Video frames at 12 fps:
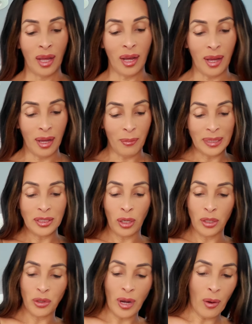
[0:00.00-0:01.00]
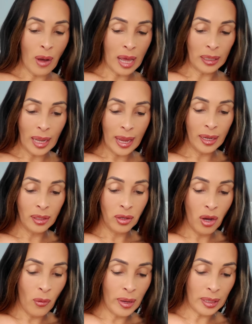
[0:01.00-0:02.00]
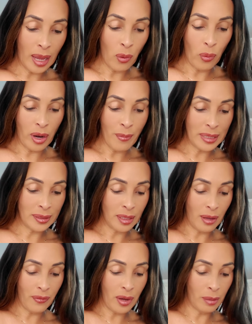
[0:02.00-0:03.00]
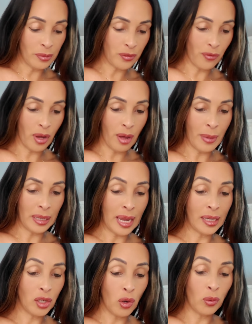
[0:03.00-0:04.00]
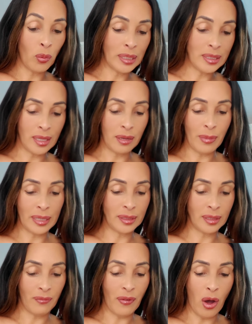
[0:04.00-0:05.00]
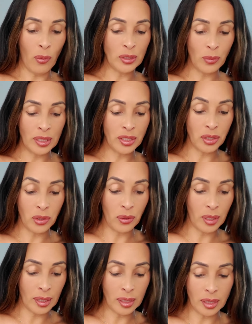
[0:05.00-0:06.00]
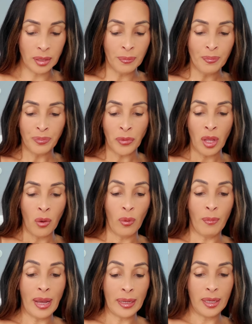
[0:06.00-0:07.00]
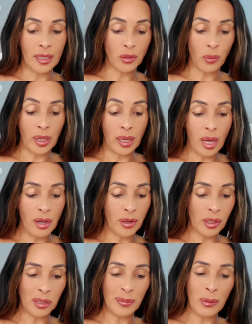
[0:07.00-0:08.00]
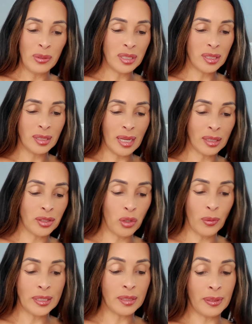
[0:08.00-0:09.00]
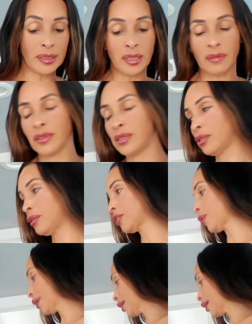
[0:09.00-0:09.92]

I told you I like knowing like where my stuff comes from. I like knowing what's in my stuff. I always wanted to do this when my kids were younger. It was just like too expensive to do, so I